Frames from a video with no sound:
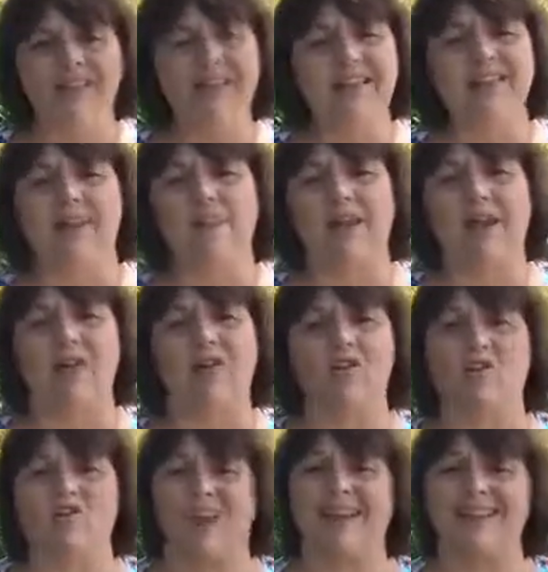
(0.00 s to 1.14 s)
These can be a
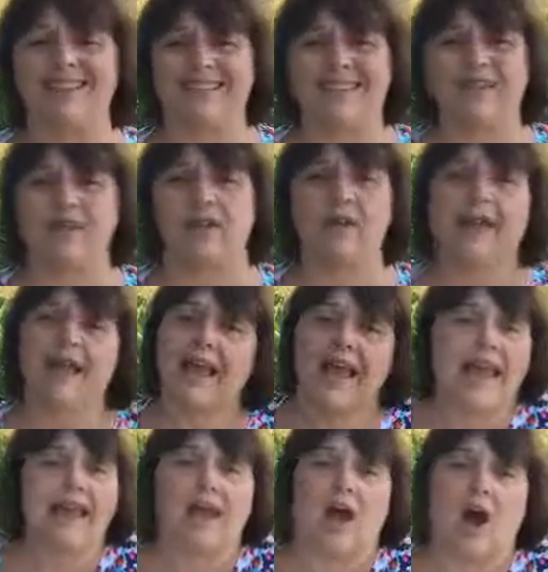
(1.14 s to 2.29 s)
great deal.
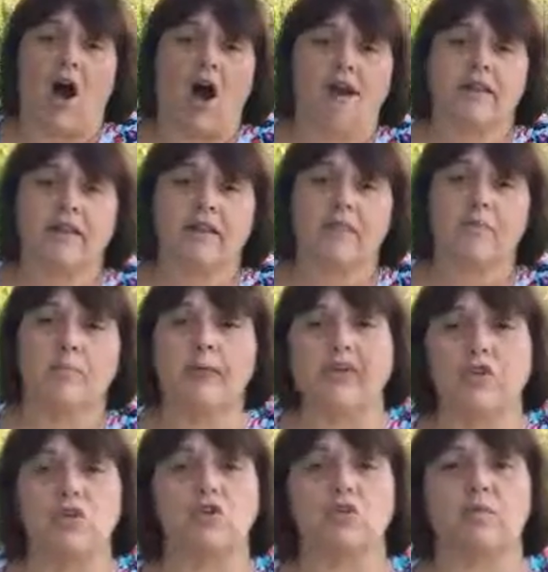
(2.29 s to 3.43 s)
And honestly, pick
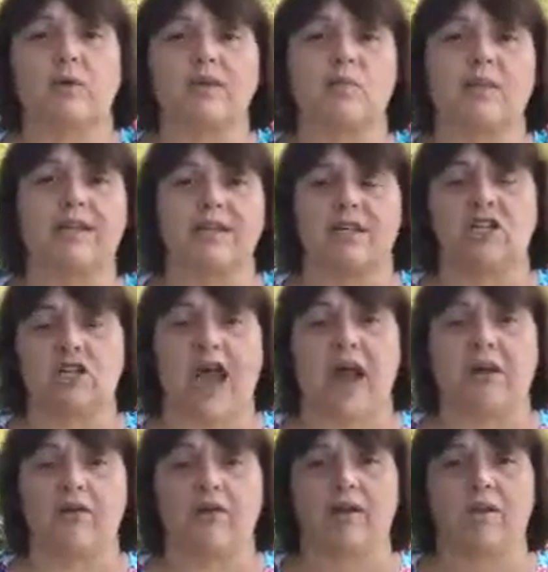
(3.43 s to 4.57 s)
and choose what you want to teach
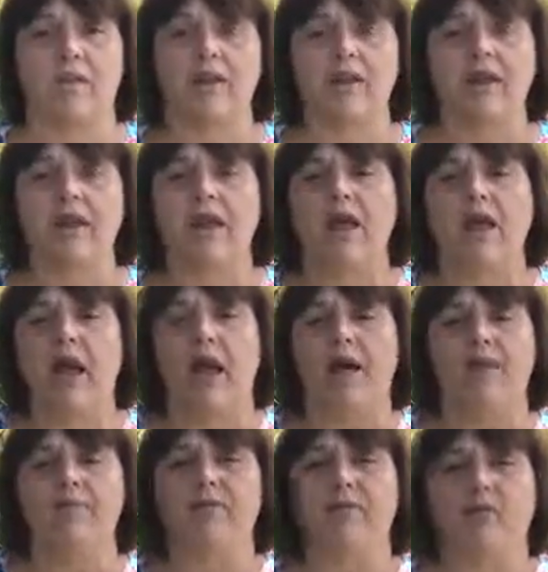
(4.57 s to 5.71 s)
out of them.
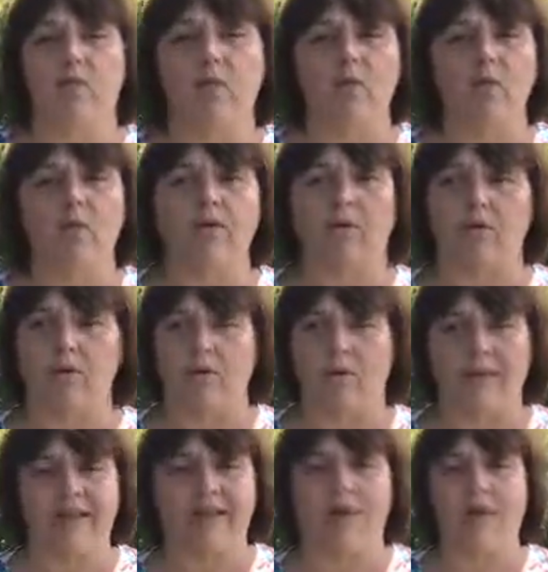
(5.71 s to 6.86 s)
So
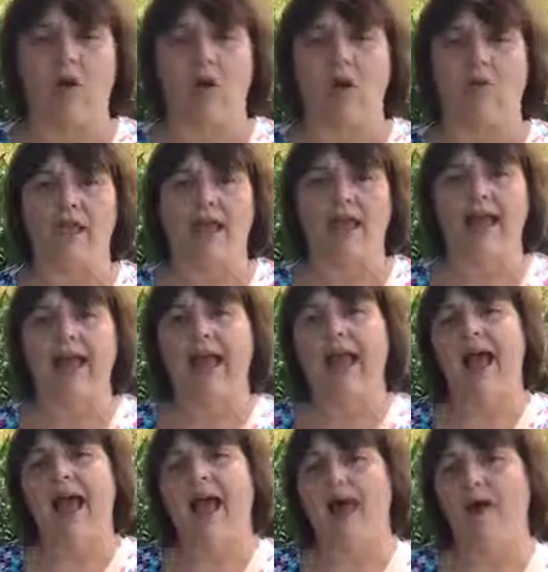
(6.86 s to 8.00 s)
given all that,
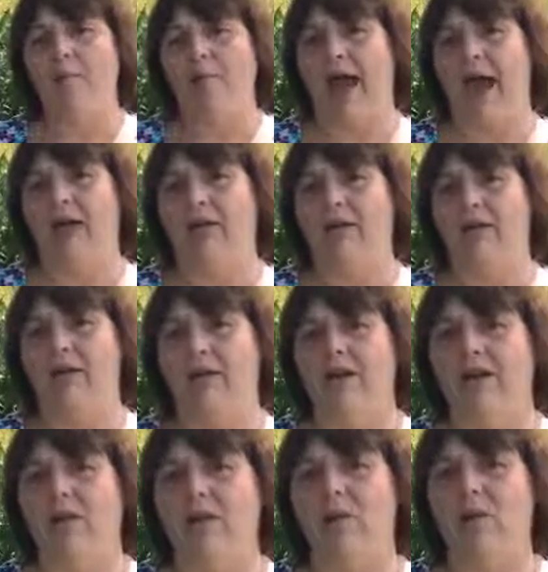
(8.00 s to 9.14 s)
how about
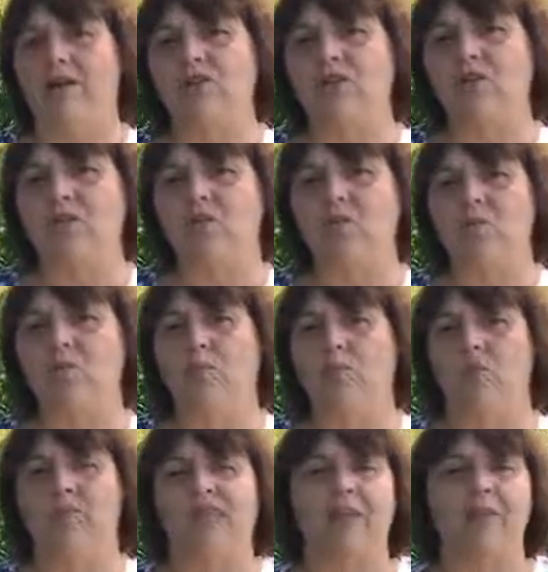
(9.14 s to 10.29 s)
going to
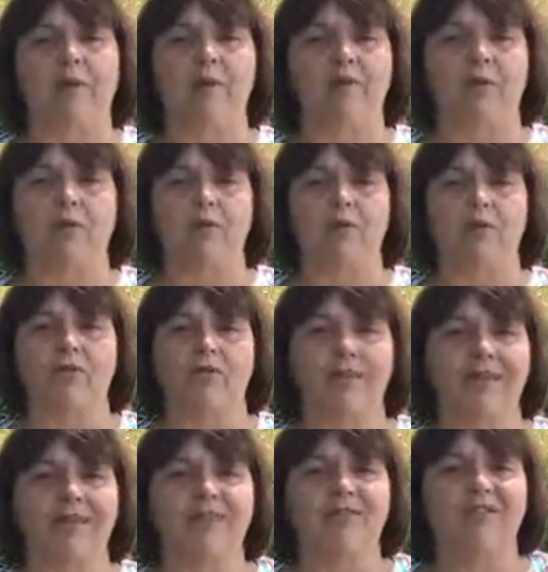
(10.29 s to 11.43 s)
family members,
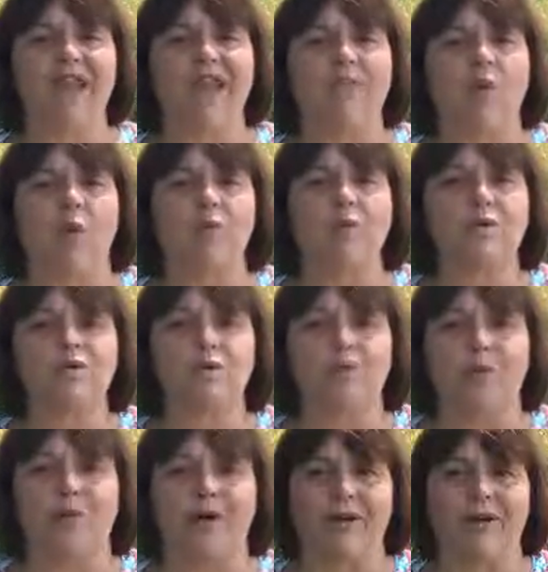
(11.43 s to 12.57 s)
see if they have old
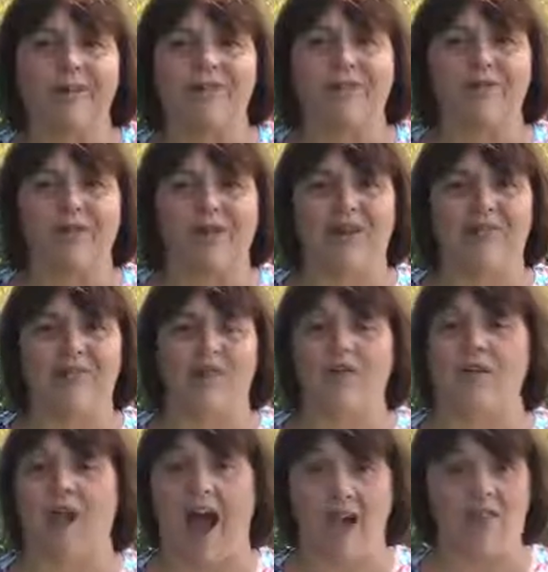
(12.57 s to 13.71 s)
school books that they would love to give
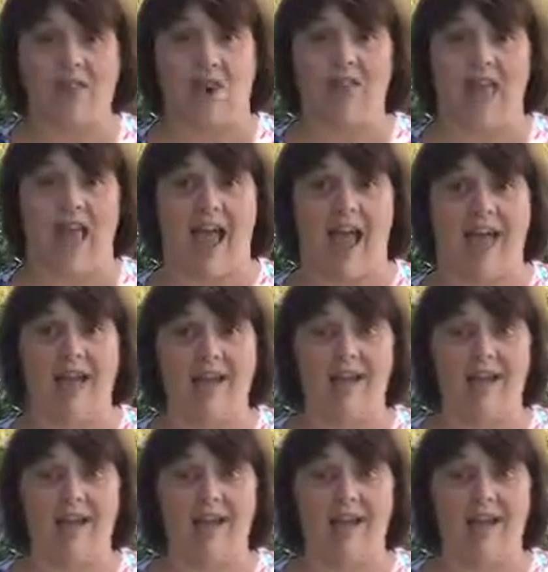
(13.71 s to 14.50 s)
you? I've done that.